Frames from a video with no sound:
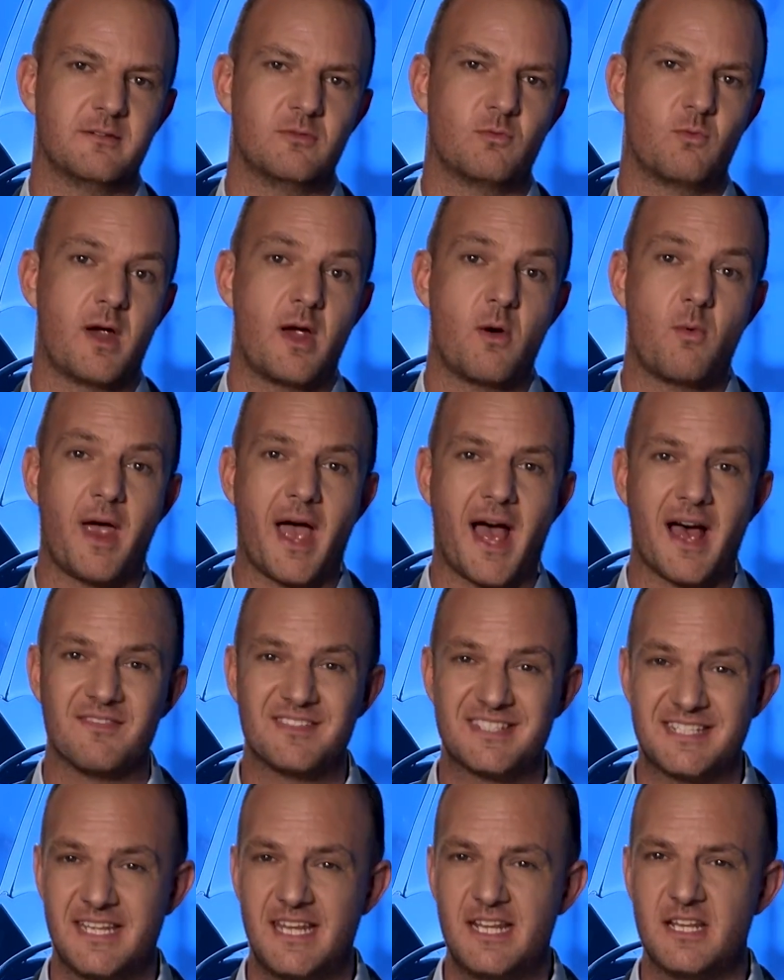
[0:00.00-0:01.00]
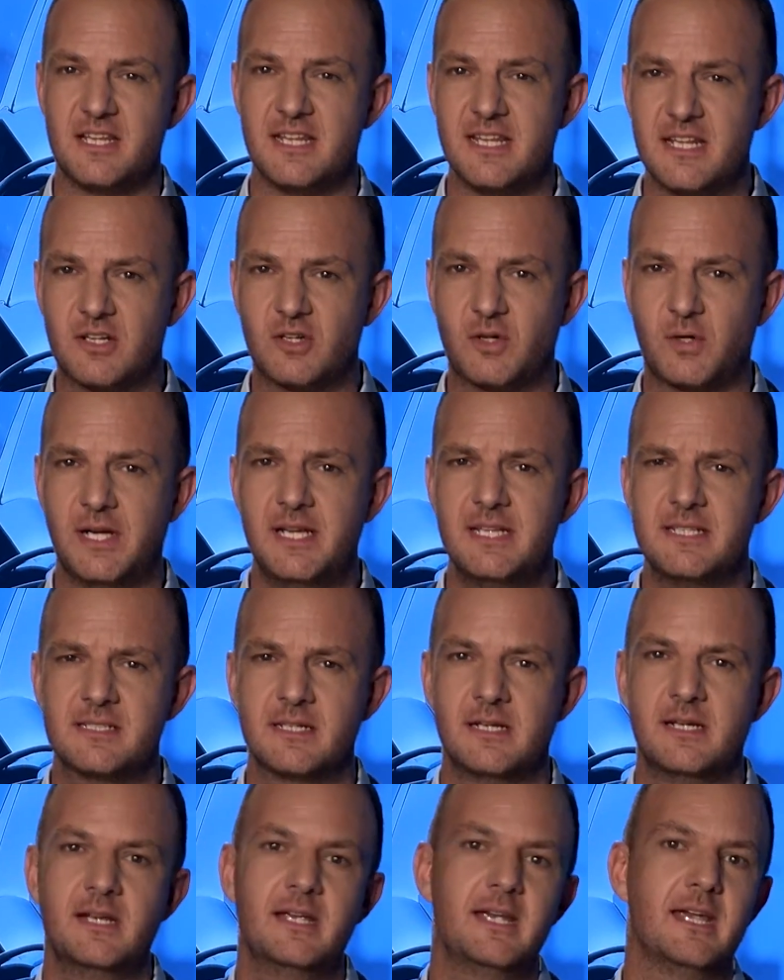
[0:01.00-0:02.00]
where we have seen an increase
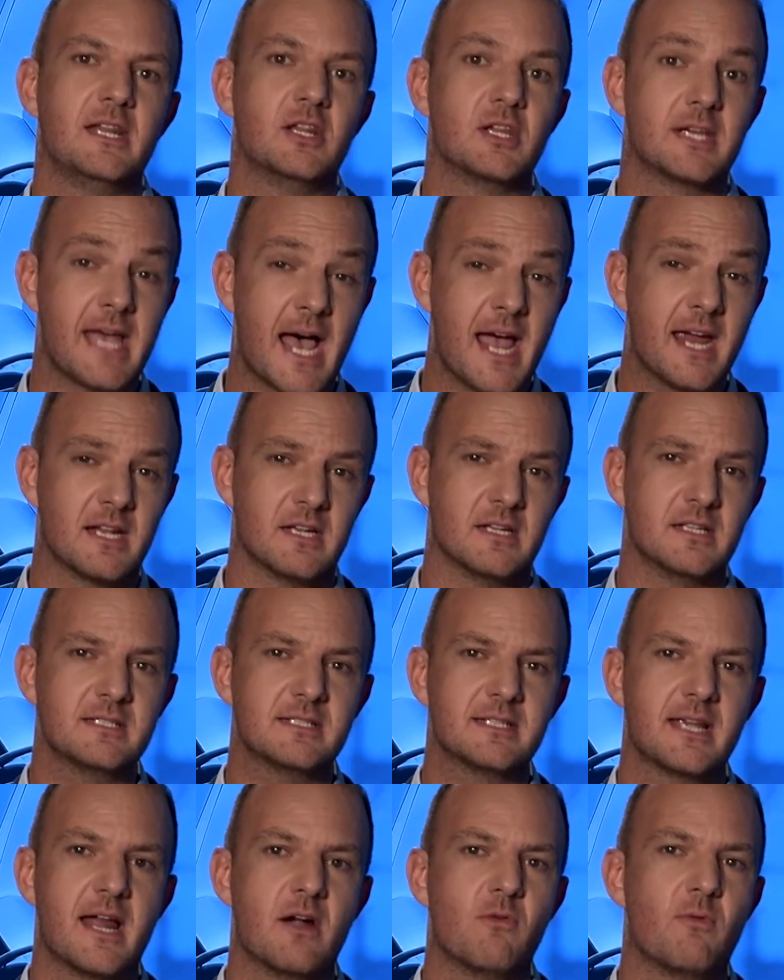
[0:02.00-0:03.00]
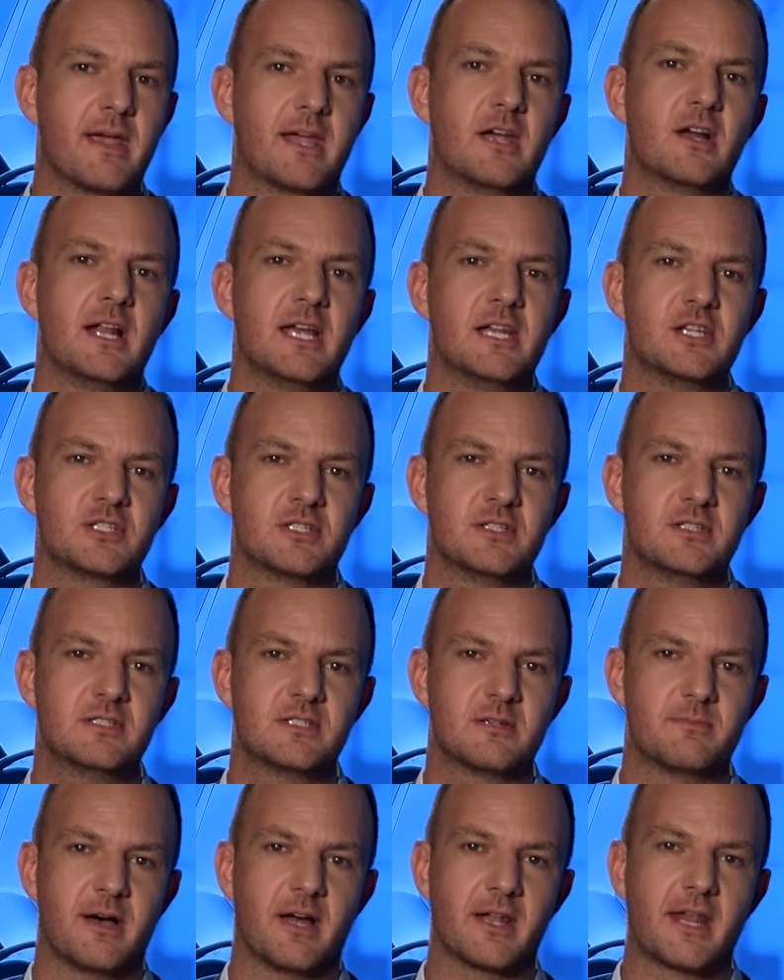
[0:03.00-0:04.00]
in the guidance and regulations
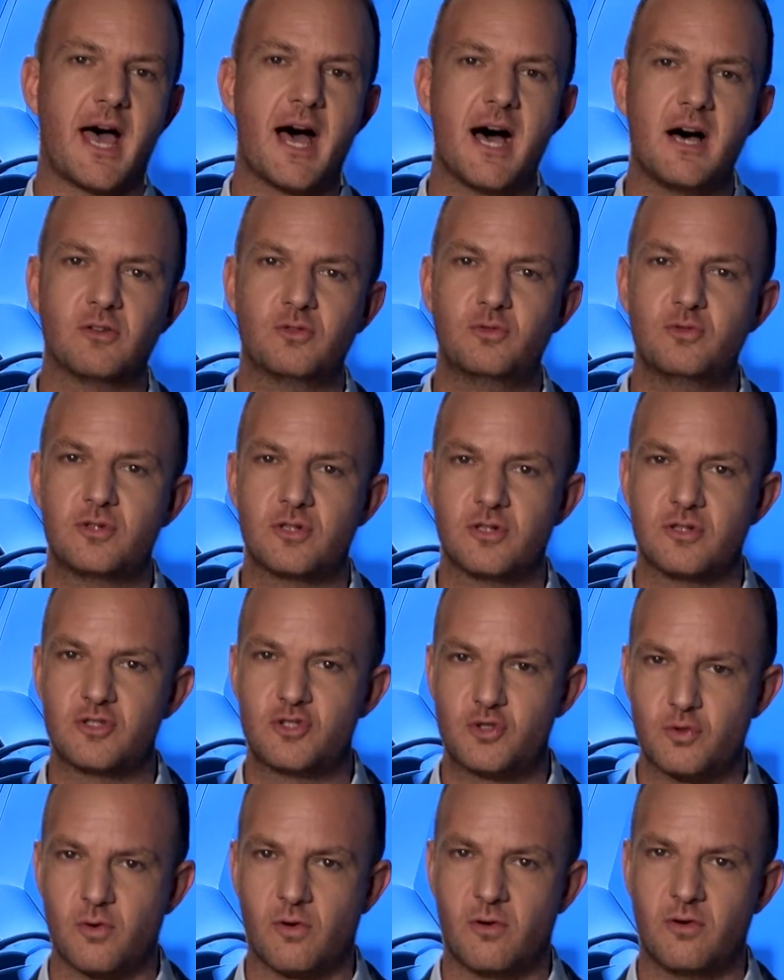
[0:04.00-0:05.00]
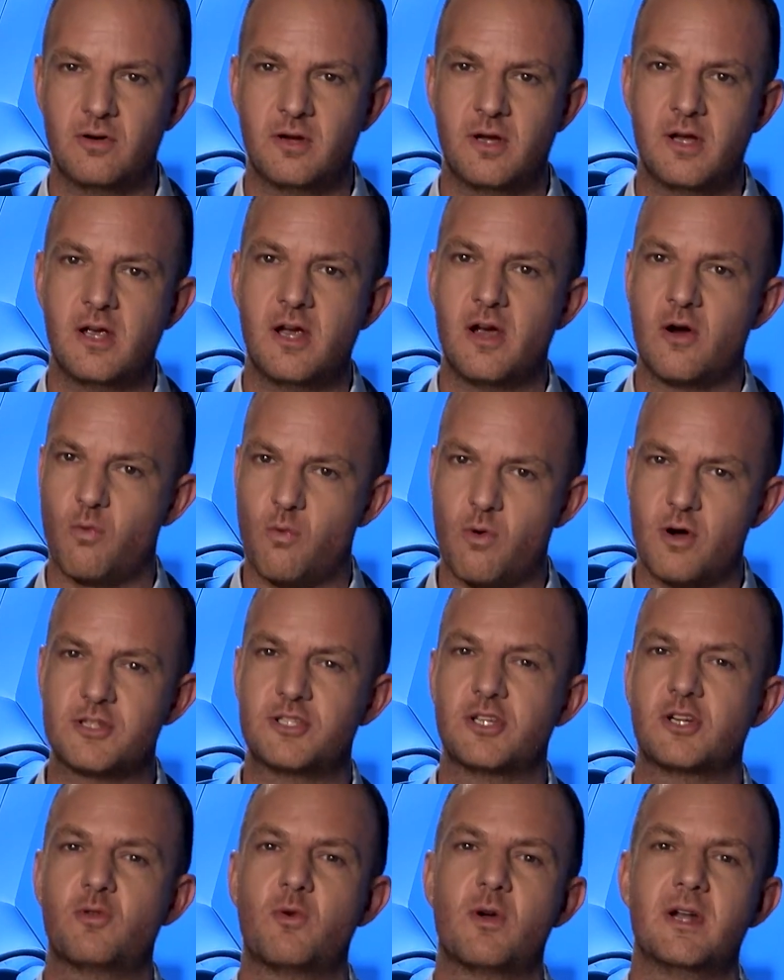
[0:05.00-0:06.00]
about how to control
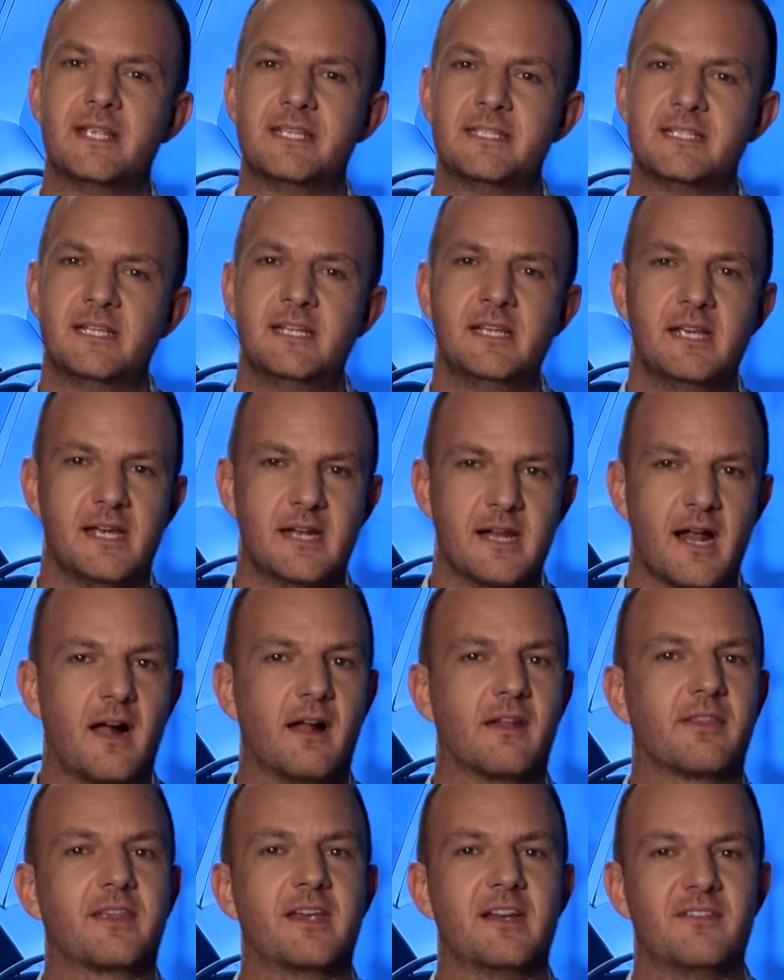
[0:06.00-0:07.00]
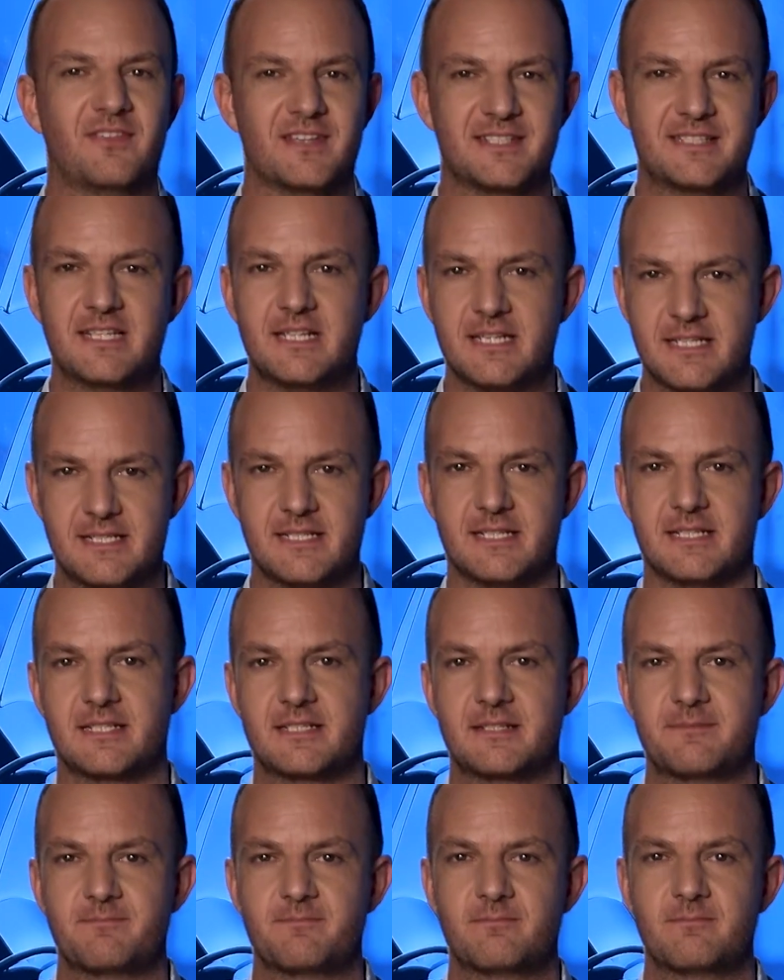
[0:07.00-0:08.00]
water quality in healthcare facilities.